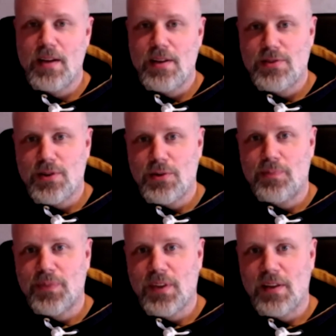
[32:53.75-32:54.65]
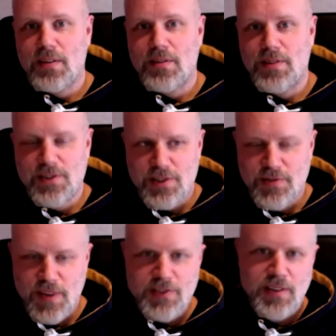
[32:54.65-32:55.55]
So this is
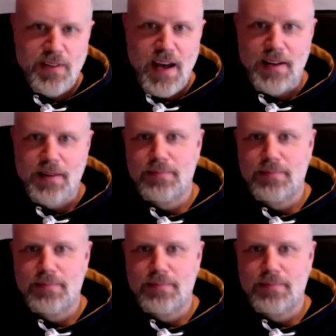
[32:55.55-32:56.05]
fixing that.